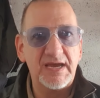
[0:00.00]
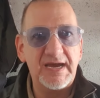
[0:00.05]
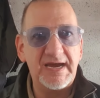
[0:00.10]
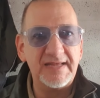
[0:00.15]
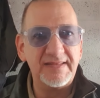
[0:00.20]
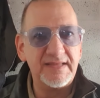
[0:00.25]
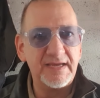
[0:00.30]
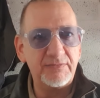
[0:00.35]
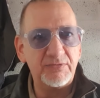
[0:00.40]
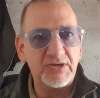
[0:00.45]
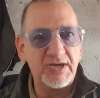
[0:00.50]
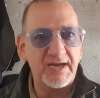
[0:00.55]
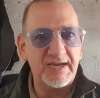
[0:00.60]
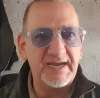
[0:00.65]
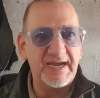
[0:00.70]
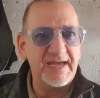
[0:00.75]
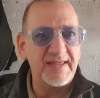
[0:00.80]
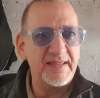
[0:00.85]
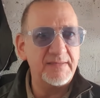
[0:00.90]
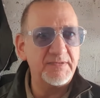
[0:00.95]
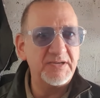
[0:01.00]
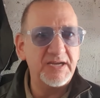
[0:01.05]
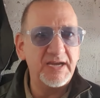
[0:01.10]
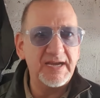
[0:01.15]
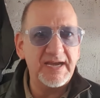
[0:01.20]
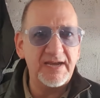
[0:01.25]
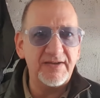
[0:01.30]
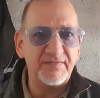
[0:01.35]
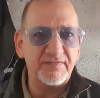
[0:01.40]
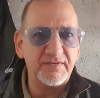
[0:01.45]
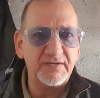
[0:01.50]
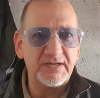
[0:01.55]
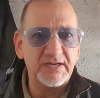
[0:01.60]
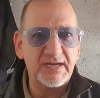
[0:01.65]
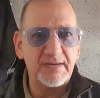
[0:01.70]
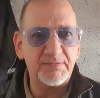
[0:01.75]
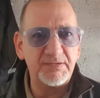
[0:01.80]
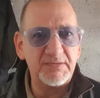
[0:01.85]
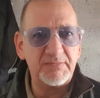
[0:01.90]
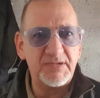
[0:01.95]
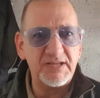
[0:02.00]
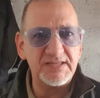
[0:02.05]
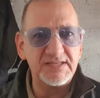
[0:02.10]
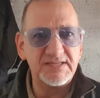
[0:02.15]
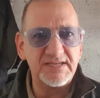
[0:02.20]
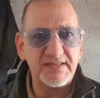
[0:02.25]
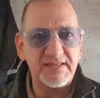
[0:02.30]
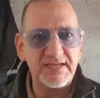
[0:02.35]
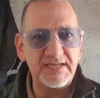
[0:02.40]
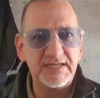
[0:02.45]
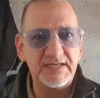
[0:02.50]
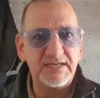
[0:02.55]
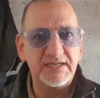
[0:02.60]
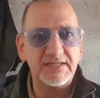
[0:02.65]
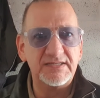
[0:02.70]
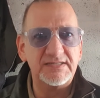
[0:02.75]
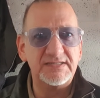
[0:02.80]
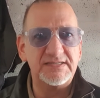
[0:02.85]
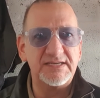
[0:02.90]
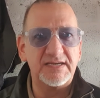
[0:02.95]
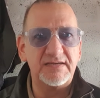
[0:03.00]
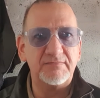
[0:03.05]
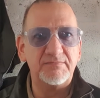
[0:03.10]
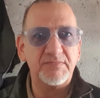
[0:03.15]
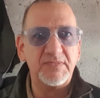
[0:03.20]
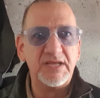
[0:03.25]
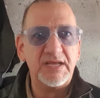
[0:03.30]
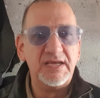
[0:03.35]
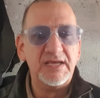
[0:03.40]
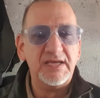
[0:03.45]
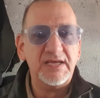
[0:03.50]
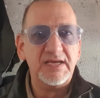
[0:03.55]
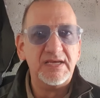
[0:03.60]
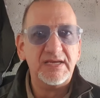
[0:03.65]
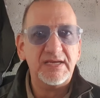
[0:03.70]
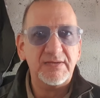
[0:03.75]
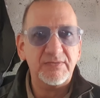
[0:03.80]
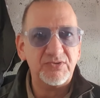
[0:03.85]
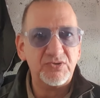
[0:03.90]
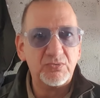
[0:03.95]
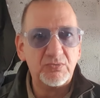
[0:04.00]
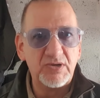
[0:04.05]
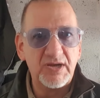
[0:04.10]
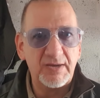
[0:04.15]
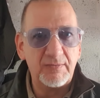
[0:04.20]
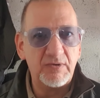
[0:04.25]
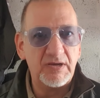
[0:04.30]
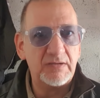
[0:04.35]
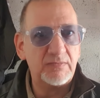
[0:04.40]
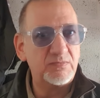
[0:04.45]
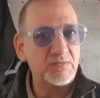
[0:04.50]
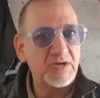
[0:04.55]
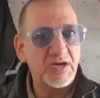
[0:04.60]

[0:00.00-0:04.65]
and they were going out. They've been going out for a couple of months, I think, and it was all going well.